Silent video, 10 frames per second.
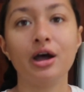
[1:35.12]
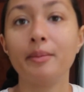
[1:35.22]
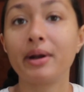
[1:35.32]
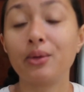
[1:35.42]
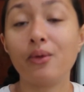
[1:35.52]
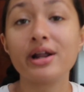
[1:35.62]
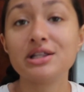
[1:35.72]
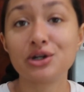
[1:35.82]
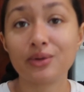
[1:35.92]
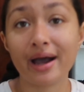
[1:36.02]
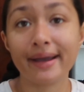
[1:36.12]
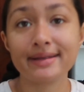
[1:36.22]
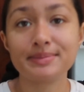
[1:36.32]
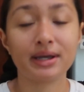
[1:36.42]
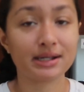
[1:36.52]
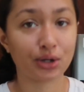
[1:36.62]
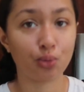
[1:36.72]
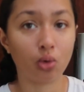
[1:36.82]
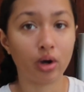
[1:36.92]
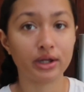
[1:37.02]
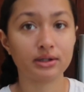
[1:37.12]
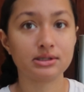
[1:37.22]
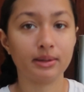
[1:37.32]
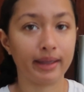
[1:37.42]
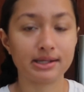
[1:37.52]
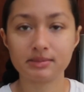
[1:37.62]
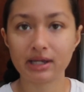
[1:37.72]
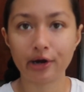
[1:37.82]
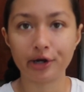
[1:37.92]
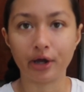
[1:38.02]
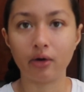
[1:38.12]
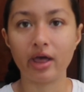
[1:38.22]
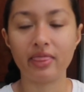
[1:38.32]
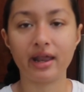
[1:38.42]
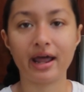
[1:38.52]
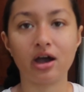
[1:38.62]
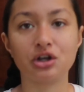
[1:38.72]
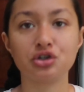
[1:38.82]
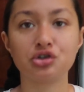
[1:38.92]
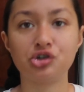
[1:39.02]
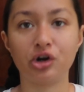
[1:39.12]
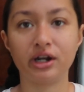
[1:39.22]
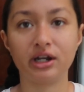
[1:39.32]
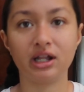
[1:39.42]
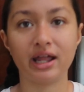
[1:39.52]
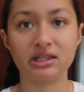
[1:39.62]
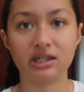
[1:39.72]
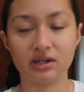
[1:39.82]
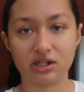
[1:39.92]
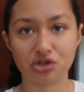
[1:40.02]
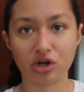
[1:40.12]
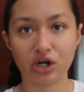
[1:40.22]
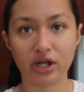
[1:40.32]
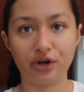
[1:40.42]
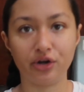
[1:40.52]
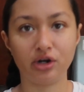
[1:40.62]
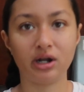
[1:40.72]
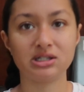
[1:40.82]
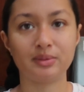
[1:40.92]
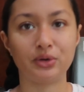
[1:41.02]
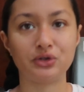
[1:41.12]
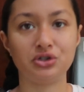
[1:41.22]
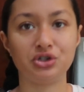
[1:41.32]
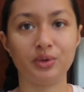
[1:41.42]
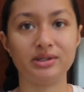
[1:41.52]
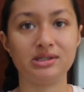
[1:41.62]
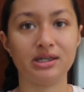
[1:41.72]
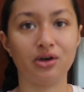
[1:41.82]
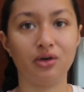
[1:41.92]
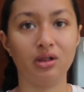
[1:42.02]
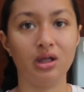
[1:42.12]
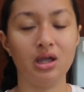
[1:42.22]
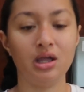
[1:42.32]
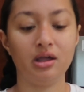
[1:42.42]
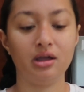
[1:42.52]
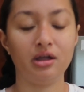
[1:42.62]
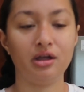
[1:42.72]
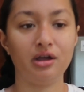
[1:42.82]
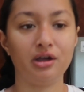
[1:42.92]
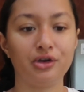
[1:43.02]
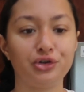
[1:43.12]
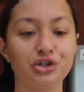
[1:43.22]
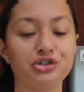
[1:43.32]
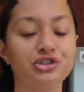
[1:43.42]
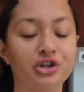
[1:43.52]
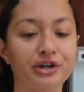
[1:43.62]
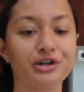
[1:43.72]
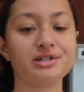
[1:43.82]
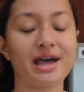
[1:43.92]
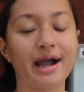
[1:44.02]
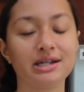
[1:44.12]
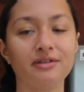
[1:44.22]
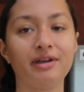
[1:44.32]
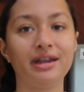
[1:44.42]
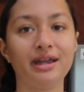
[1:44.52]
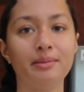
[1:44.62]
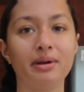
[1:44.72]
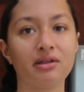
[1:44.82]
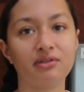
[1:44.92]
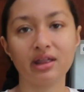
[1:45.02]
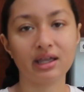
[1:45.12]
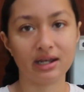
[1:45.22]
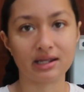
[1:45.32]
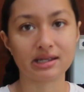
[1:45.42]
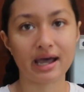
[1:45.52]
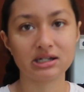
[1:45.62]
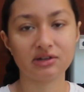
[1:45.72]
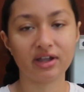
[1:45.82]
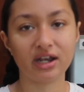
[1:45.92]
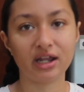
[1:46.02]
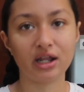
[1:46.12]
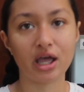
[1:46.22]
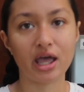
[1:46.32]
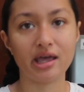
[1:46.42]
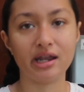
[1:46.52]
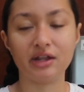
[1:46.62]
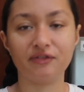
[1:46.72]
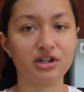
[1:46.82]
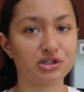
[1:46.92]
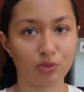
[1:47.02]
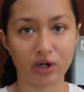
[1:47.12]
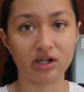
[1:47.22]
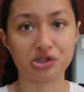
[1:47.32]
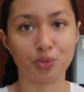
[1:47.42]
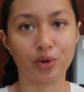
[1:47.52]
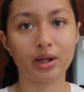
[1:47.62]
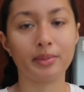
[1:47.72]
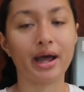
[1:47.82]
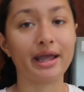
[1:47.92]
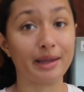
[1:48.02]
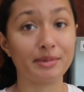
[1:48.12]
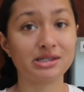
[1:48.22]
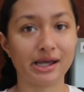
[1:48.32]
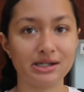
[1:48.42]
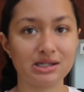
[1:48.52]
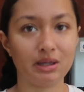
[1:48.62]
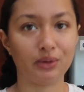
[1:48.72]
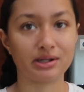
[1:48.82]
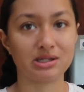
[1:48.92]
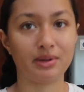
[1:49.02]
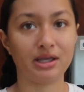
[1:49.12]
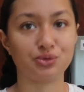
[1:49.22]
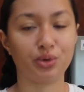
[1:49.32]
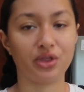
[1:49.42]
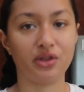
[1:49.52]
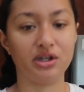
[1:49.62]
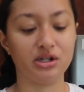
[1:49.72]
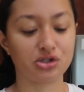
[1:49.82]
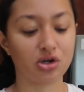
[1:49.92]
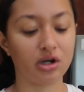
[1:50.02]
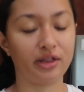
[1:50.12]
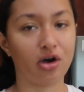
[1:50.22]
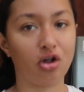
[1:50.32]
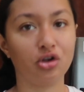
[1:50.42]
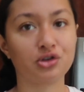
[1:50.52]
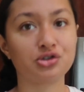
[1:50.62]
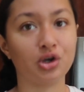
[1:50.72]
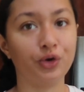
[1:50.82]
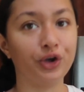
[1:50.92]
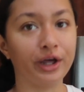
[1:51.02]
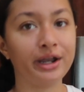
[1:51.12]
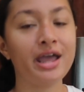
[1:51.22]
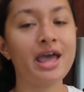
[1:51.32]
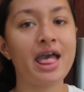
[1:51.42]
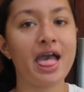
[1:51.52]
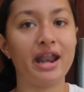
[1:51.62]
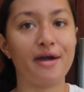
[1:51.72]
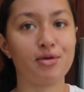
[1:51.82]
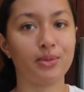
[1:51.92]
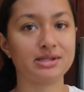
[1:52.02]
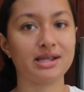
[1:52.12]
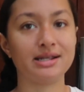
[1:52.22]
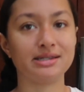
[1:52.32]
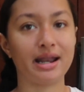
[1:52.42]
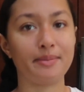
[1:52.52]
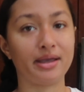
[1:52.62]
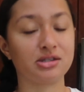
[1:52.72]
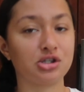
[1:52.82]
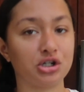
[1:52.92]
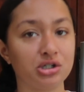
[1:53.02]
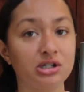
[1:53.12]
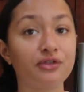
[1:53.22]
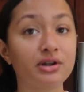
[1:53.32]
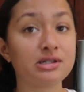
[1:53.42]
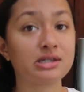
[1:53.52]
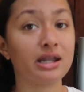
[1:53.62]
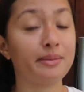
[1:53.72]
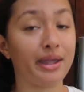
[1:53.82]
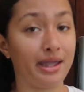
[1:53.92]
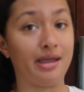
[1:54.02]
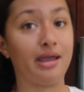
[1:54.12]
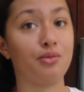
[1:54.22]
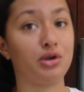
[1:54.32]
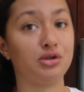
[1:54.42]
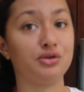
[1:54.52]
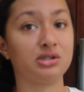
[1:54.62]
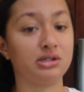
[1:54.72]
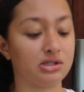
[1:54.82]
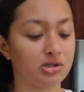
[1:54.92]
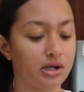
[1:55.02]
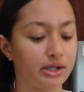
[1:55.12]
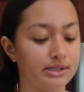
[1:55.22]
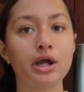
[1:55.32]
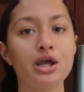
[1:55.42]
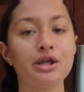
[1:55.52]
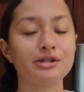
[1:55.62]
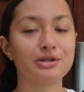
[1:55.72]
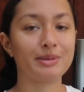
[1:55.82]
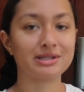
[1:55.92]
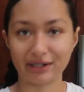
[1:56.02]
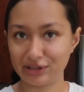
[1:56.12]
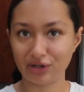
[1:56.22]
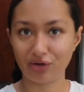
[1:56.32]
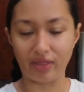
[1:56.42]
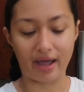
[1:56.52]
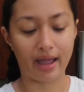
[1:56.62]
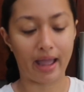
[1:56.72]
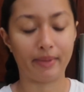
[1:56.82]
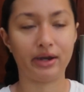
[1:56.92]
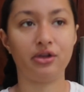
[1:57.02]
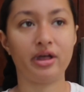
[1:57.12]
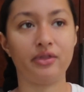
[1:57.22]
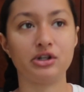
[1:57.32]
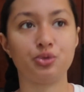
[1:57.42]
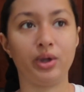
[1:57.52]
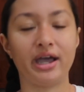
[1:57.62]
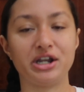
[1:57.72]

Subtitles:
But I wanted to rise because I want to make some sourdough. And then I also started collecting the discard. I know you're not supposed to until your starter's activated, but I feel like it is activated, and if it doesn't work, it doesn't work. But I am excited to make recipes with the discard. They all look so good, and everyone says that it makes such a difference in baking when you use the discard, and so I'm excited to do that. I might do that this week.